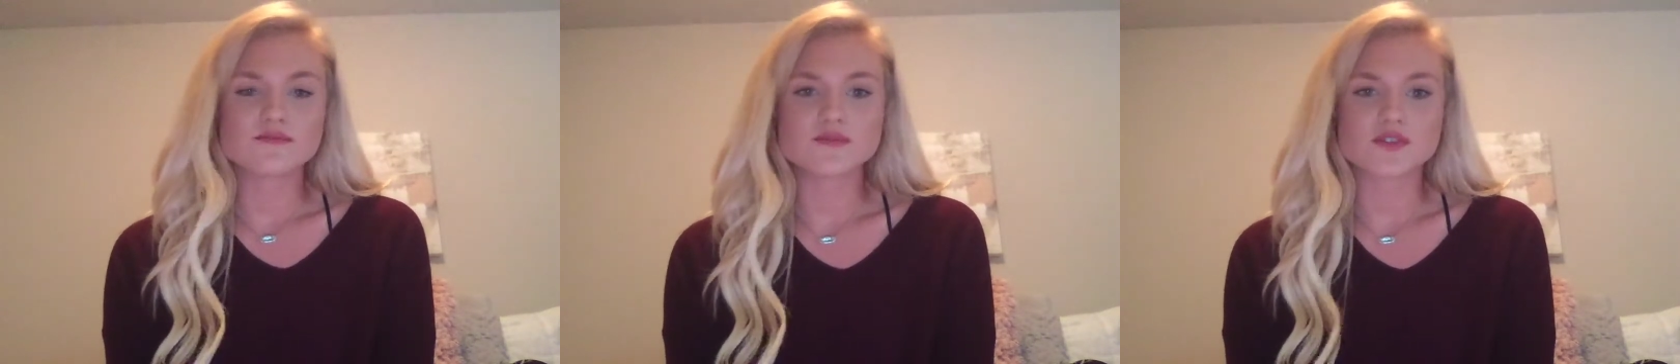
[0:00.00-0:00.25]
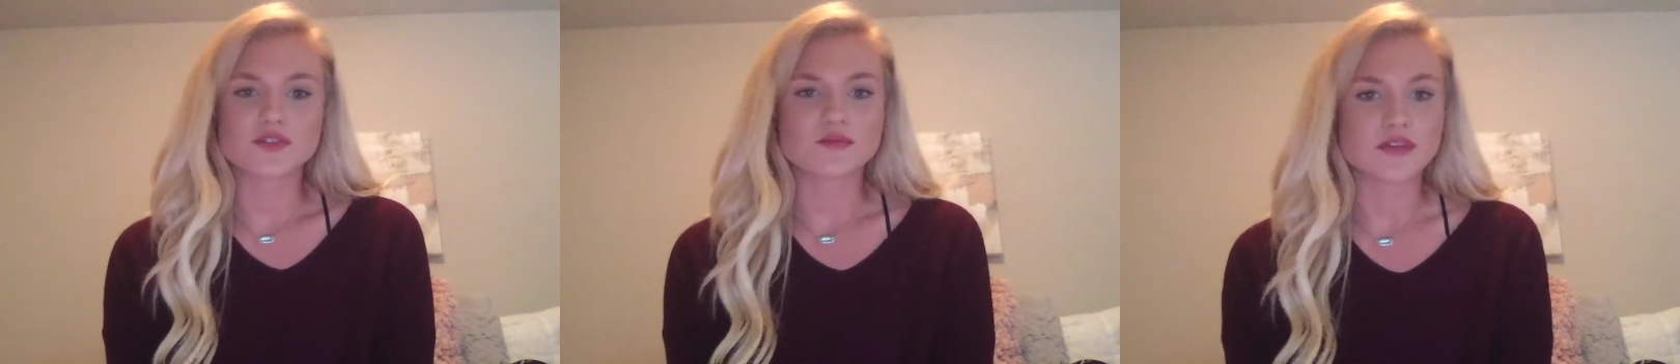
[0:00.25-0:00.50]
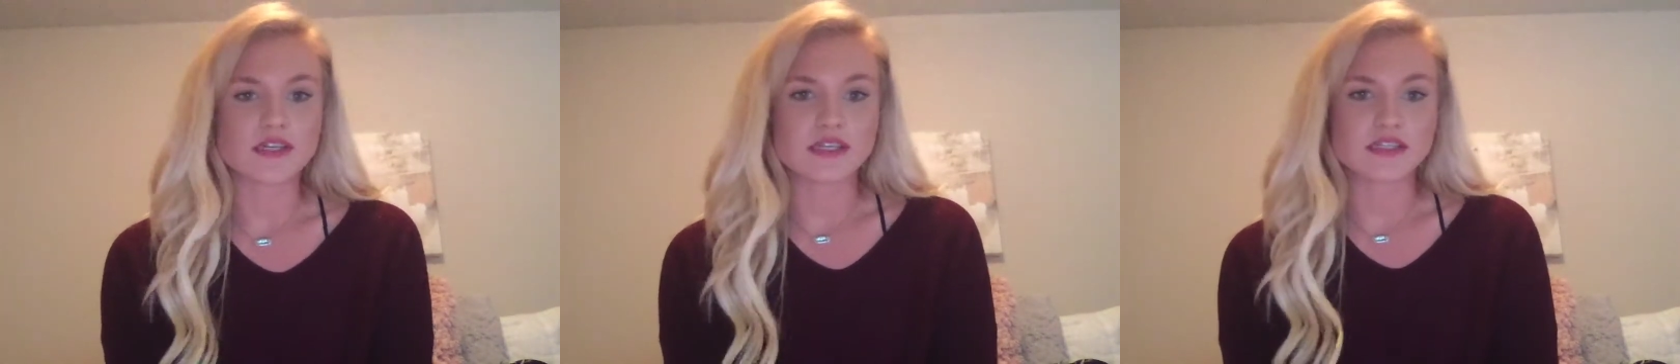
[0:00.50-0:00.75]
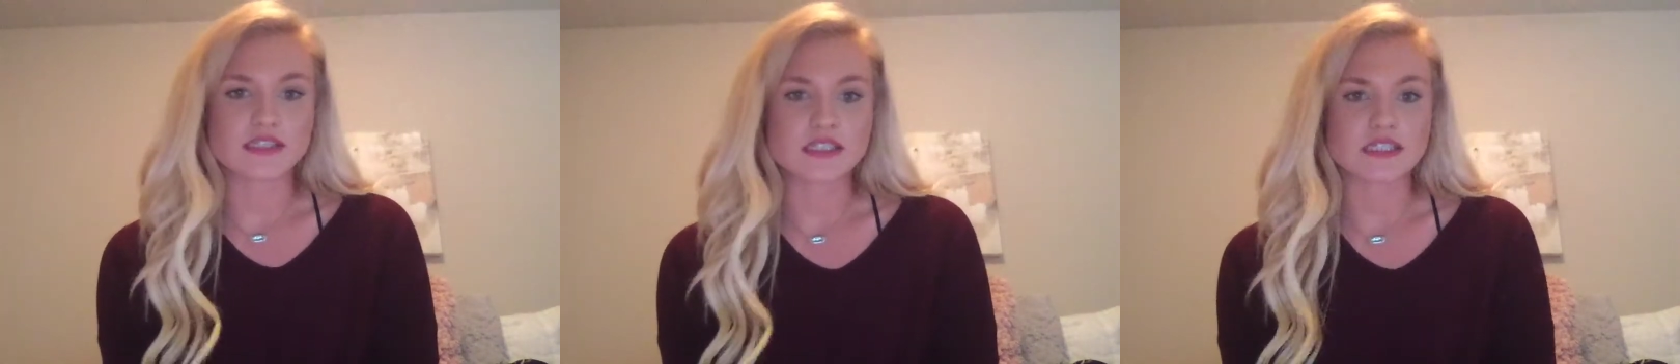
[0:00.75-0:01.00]
so it'd be
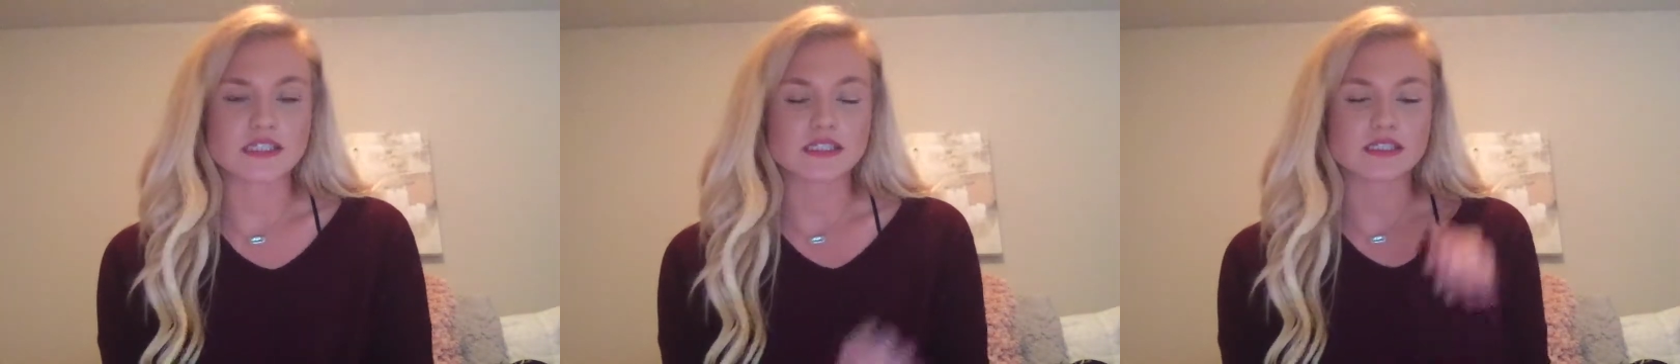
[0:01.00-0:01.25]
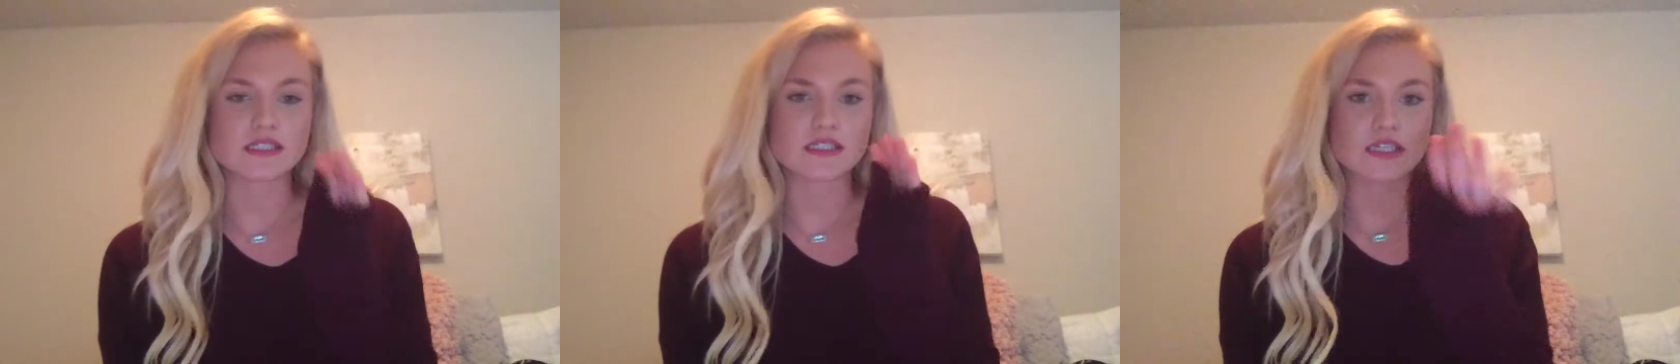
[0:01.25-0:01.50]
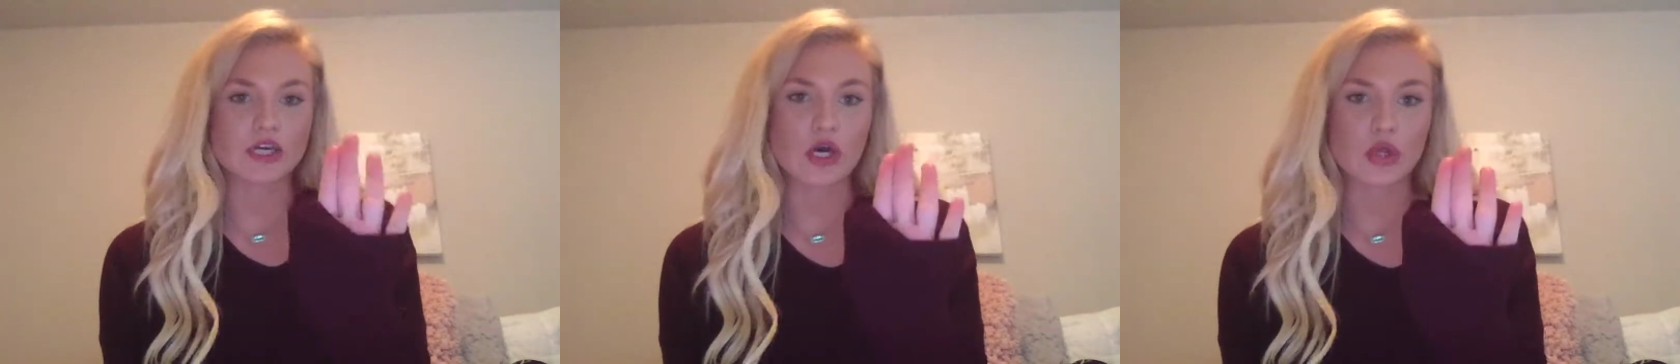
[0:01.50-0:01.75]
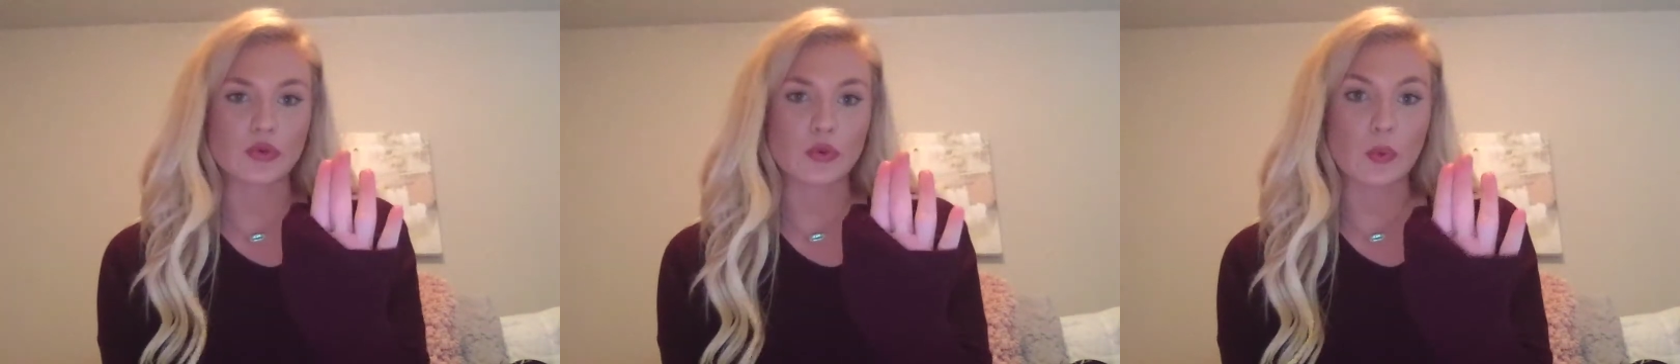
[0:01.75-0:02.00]
easy to stick
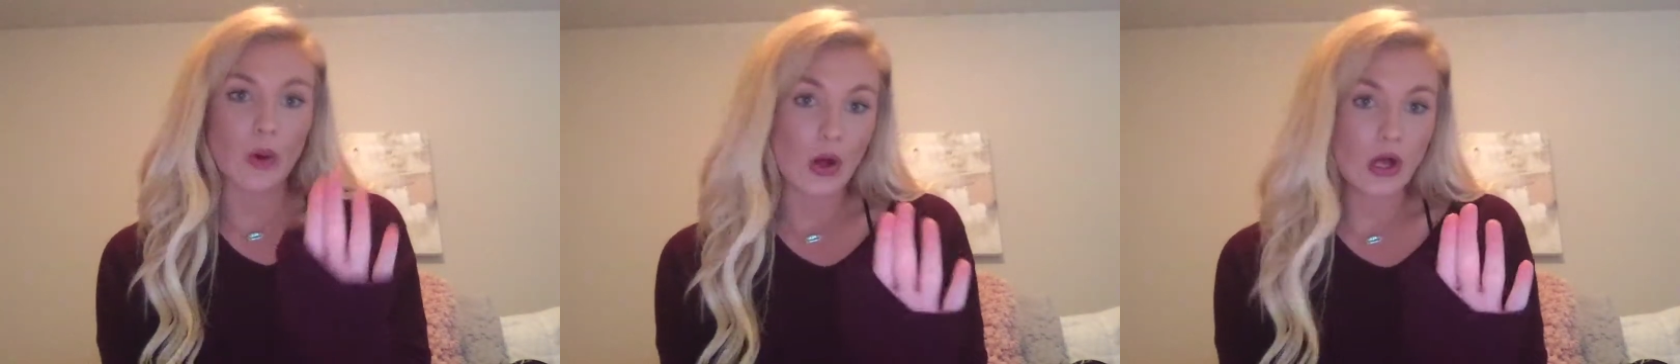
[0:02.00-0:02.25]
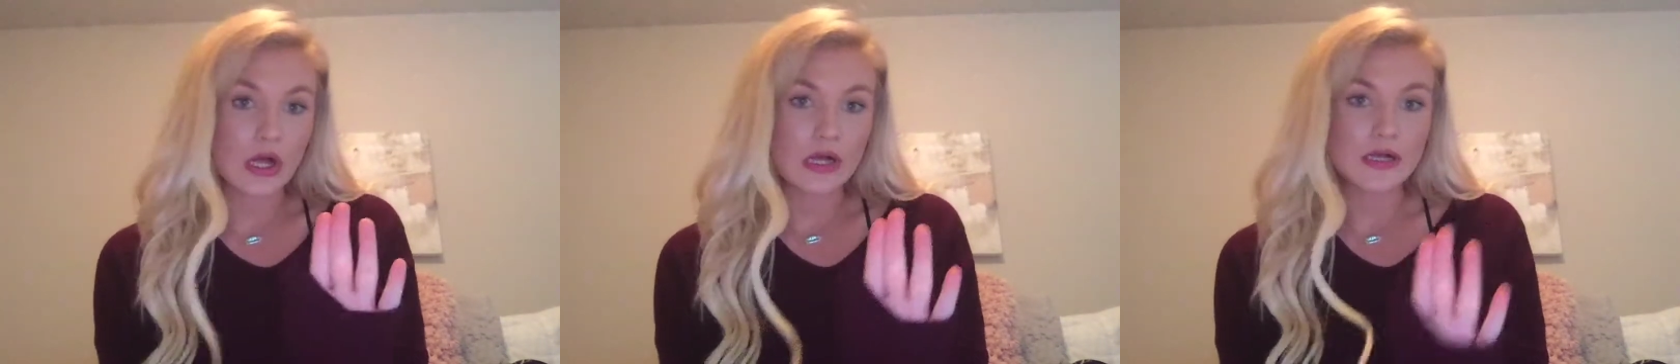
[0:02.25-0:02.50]
on the wall.